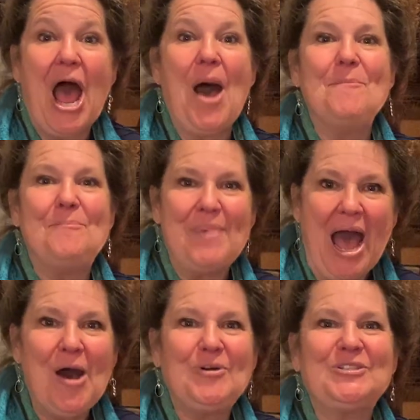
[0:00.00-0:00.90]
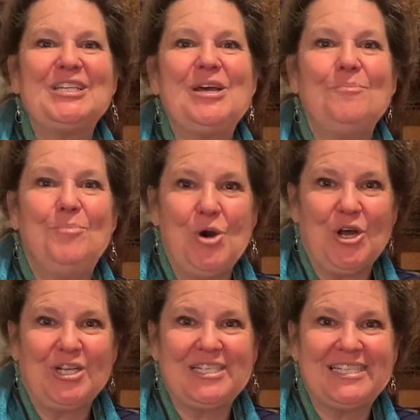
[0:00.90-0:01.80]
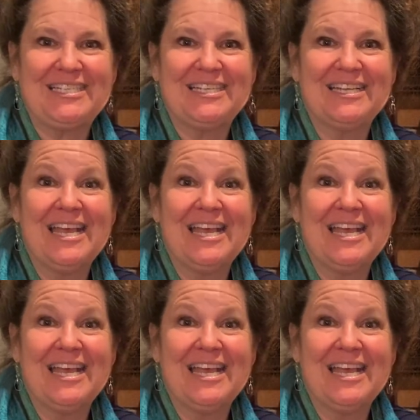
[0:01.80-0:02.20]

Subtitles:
about books.